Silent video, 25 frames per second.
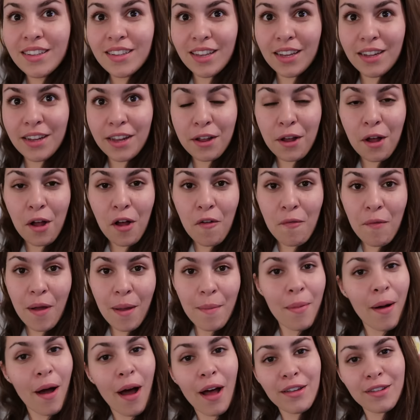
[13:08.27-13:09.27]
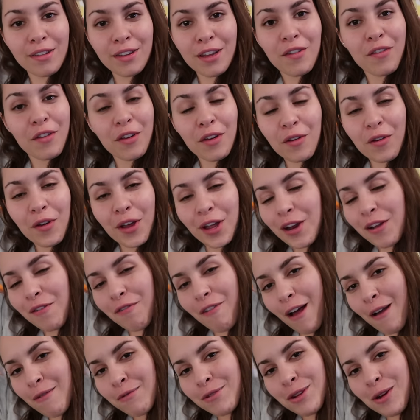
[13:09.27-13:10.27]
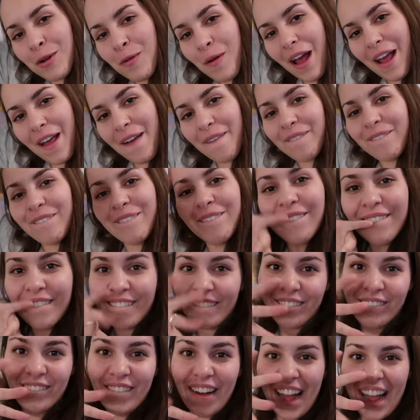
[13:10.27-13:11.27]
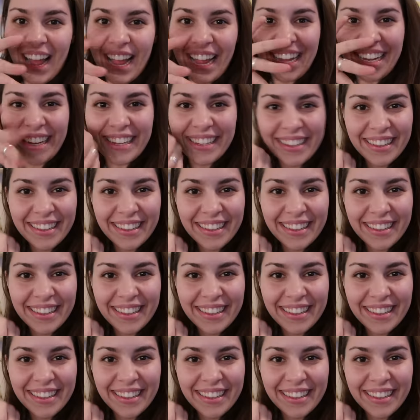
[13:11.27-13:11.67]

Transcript: sending all of my positive and creative vibes your way. Bye.